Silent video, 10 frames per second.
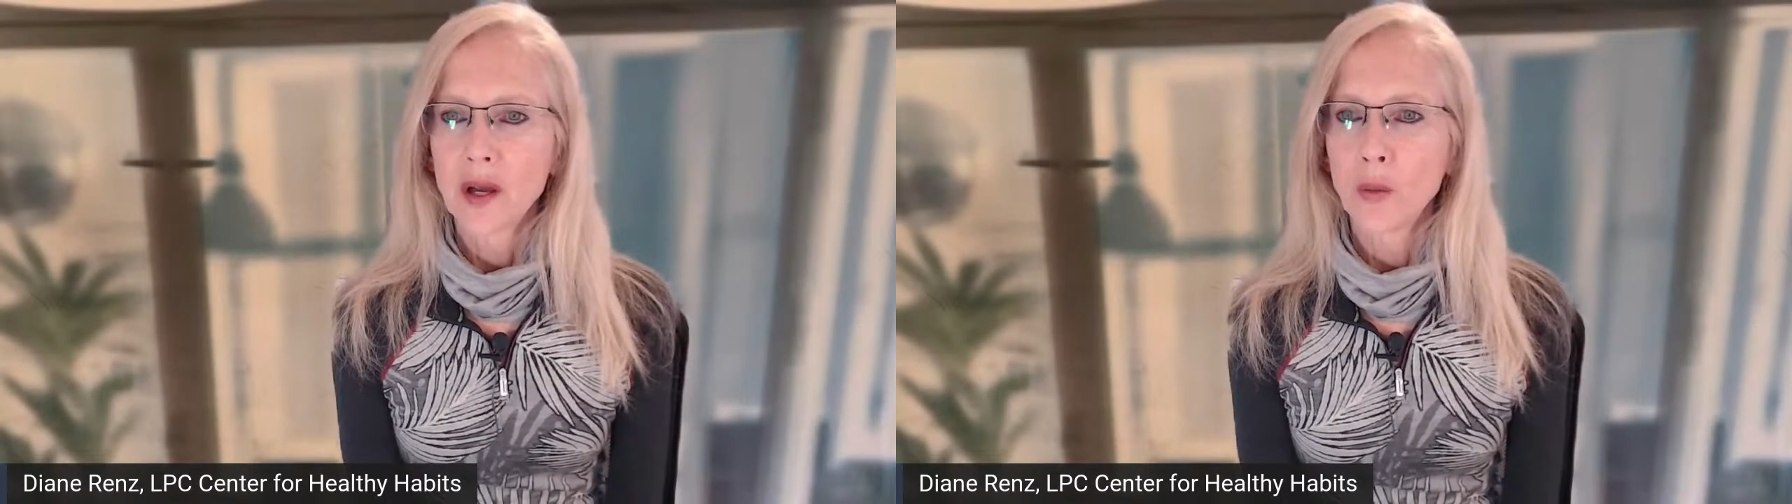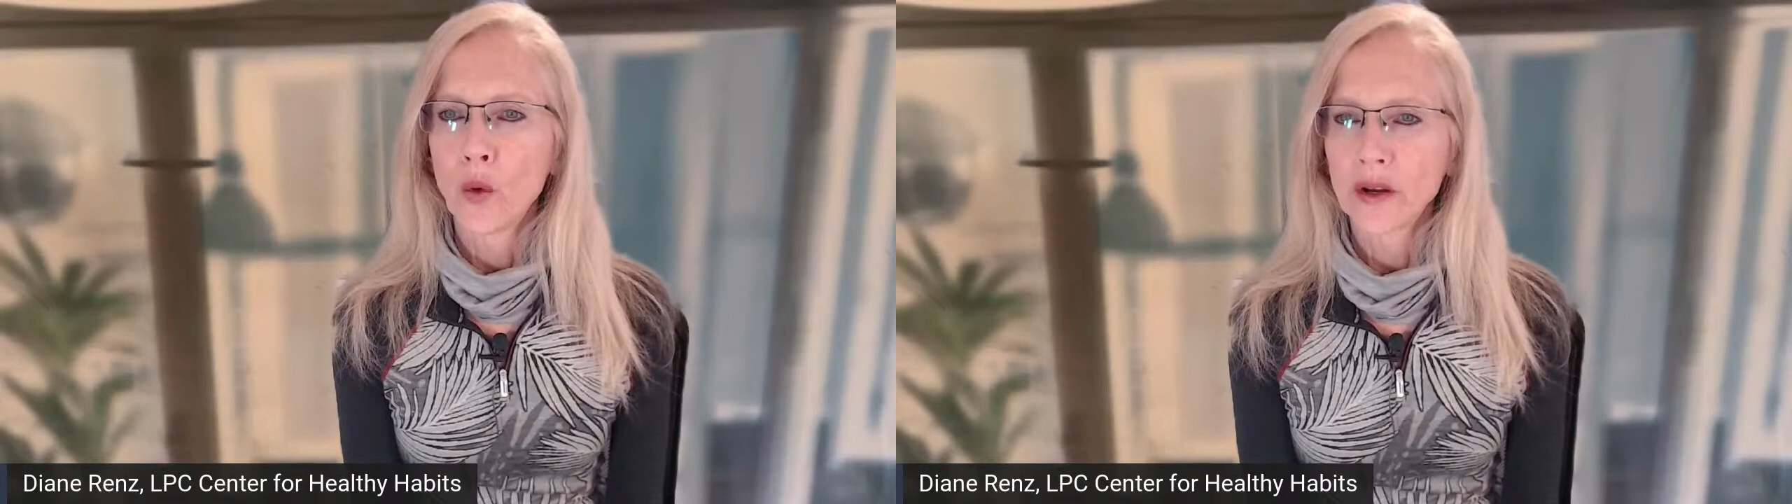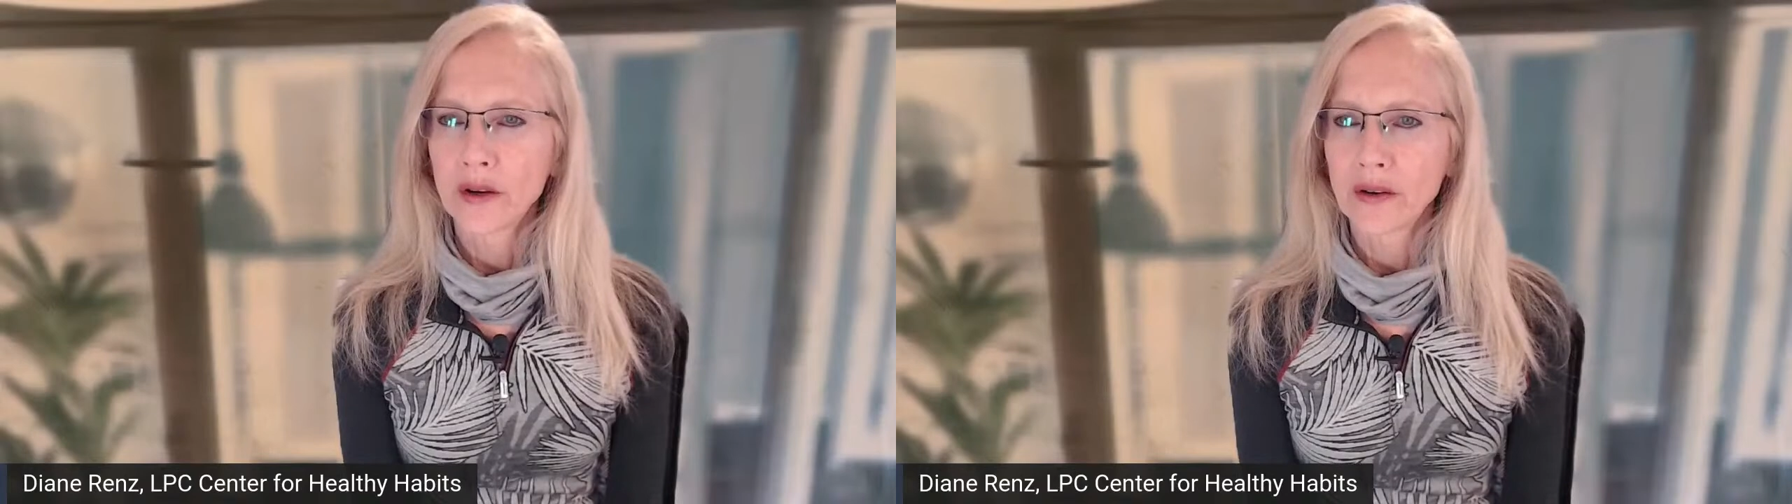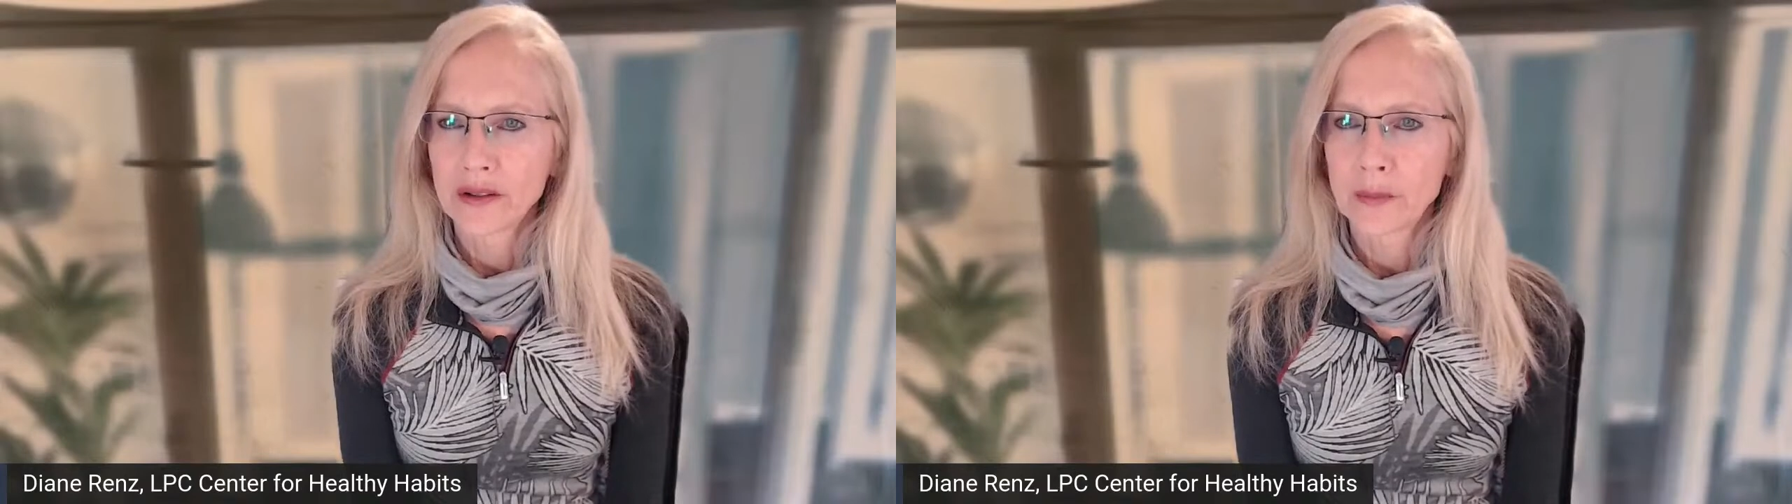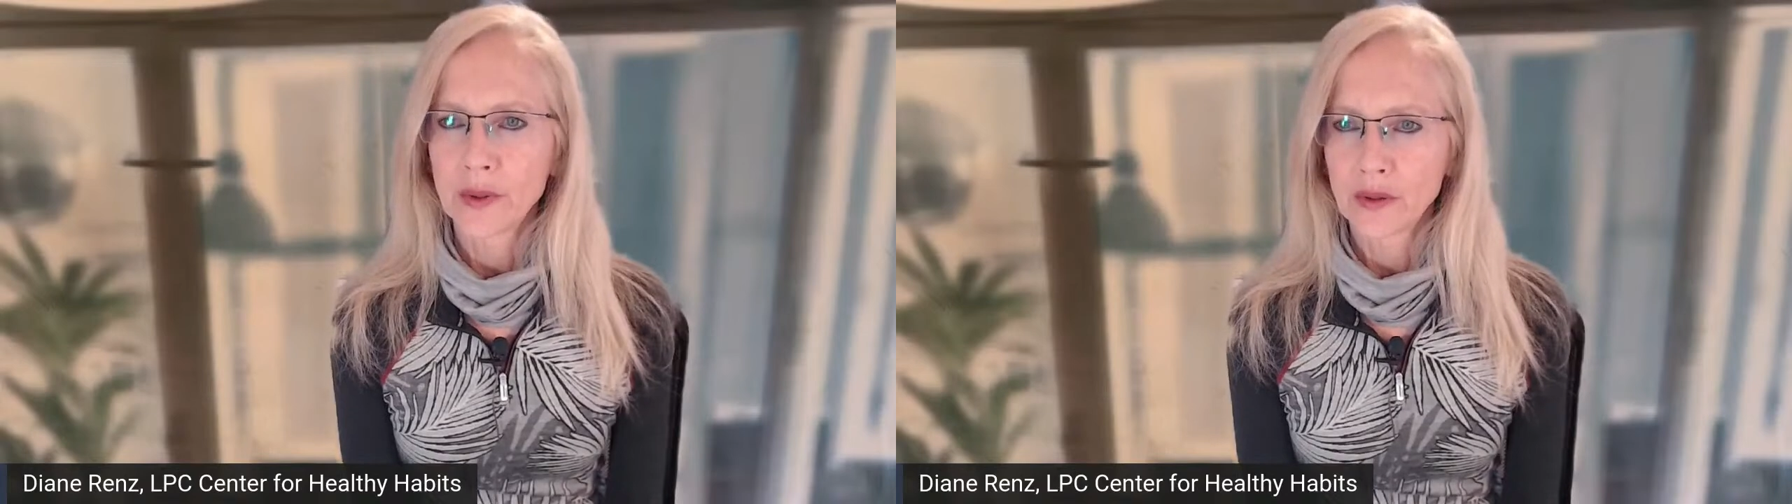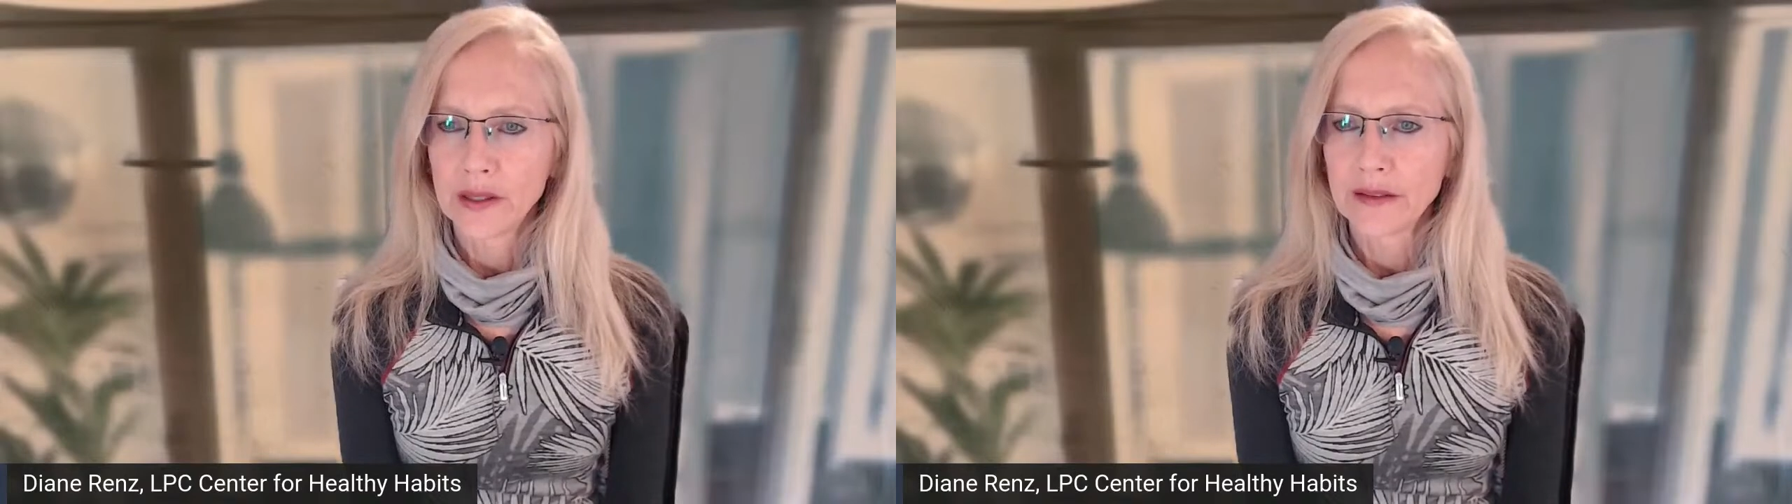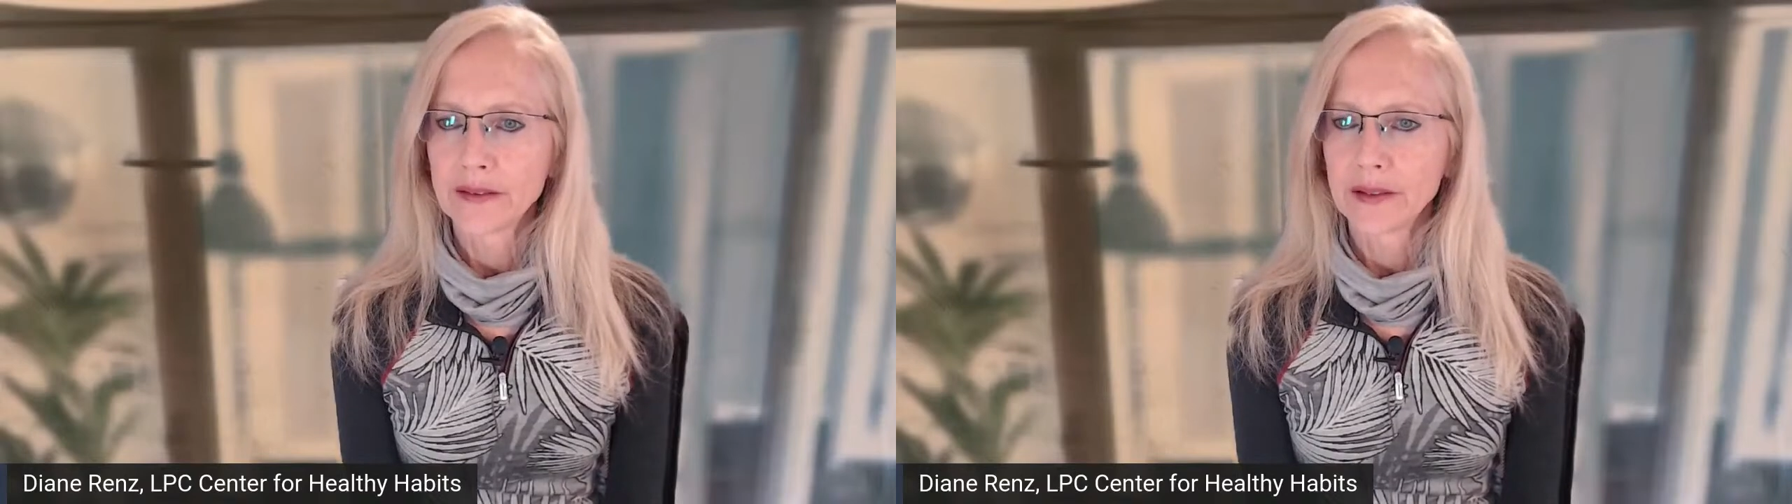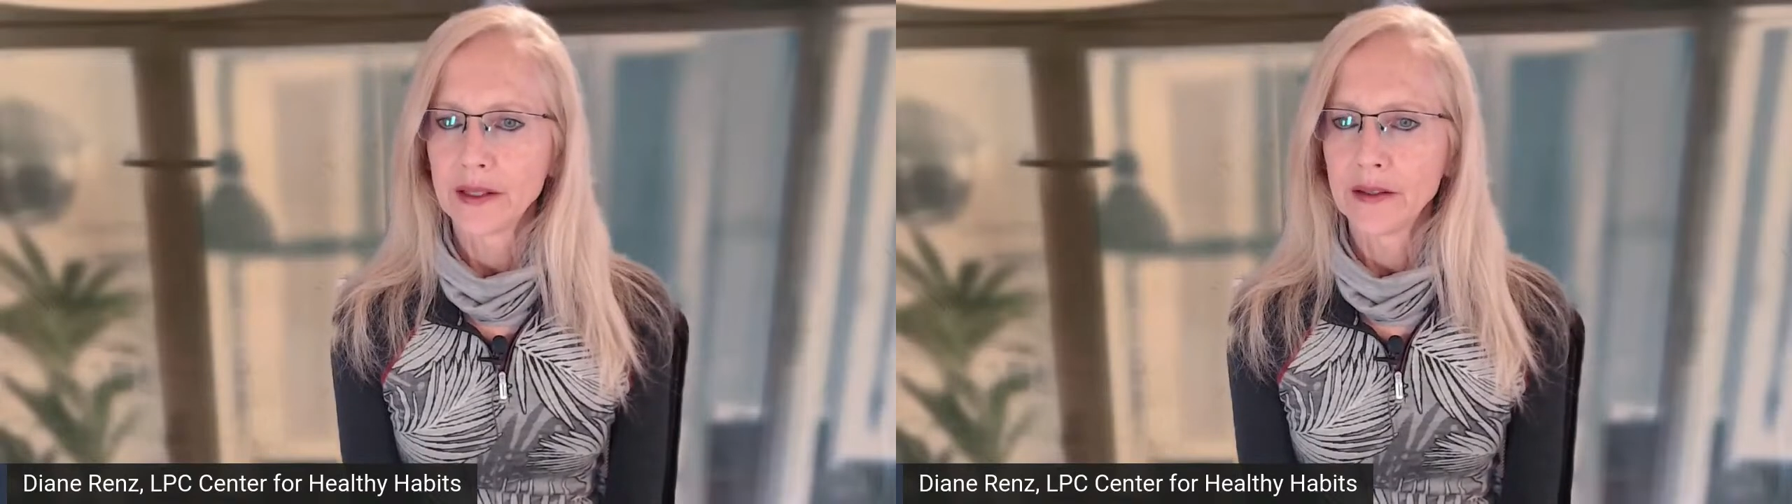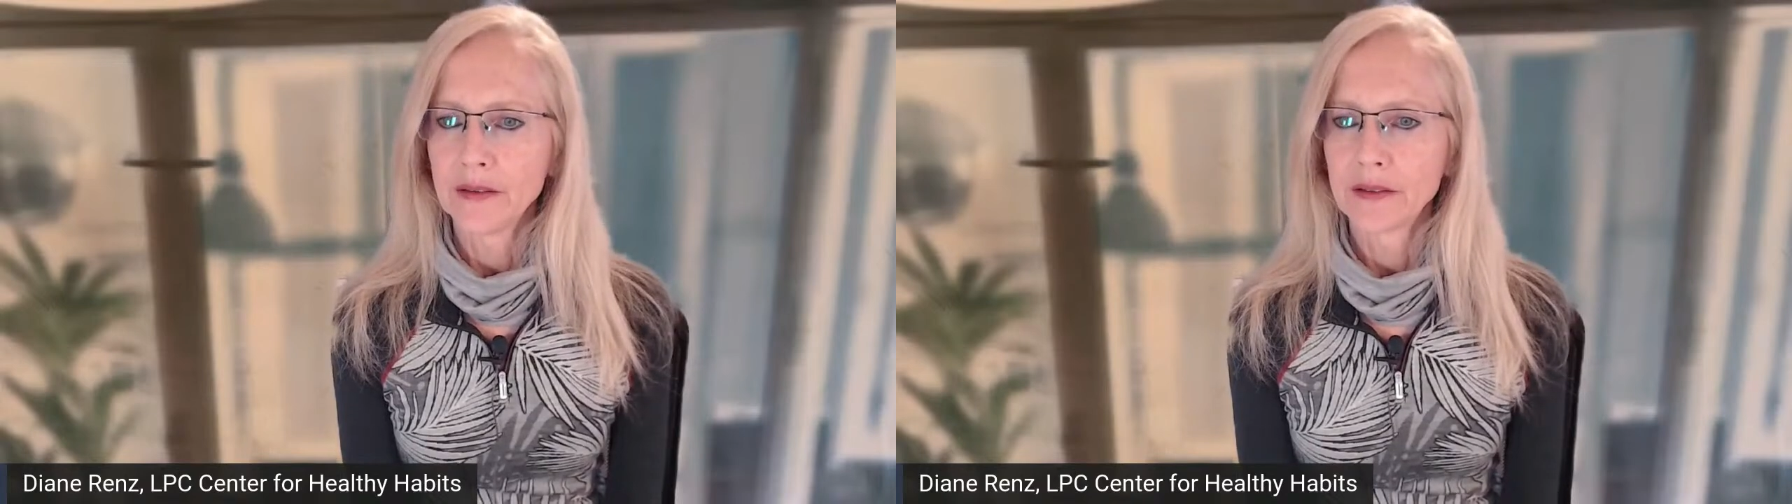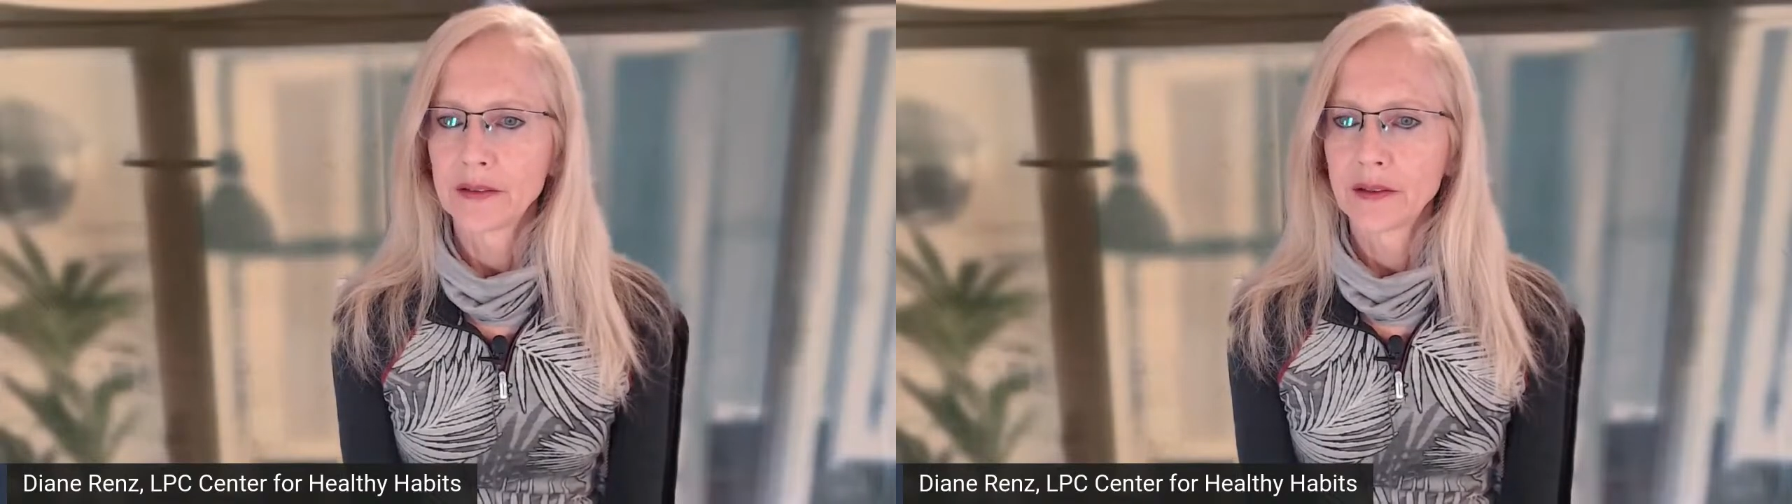what our experience
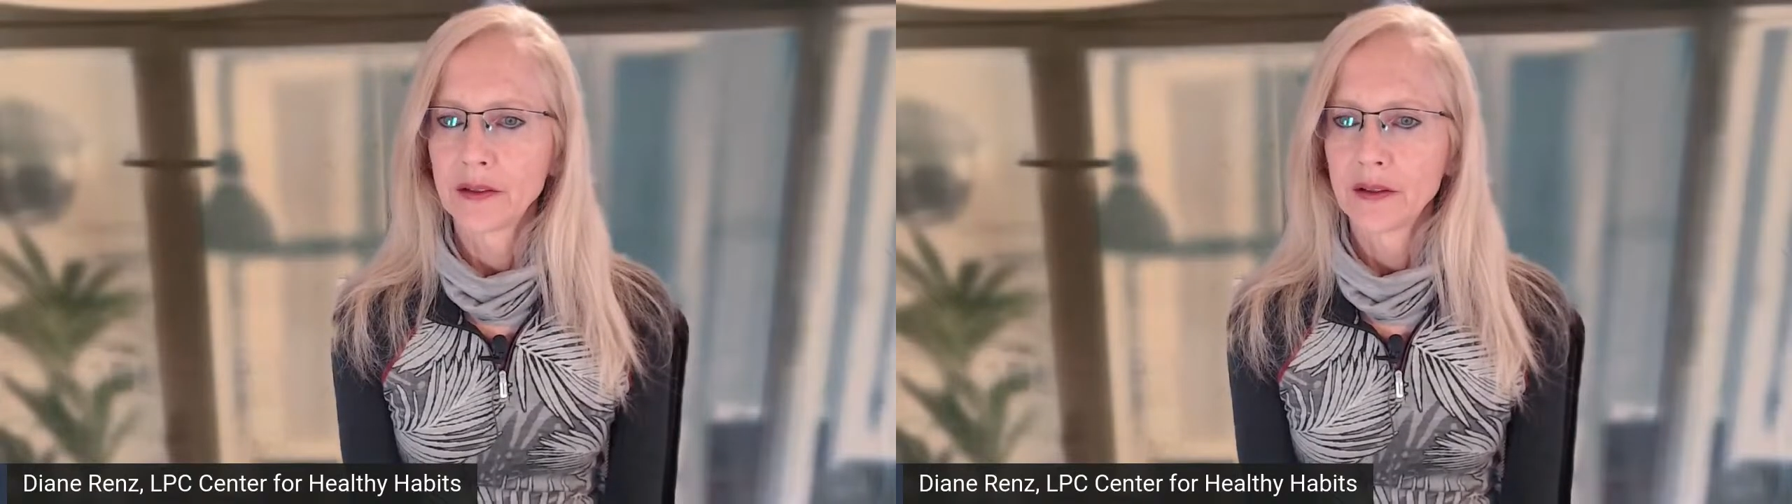is.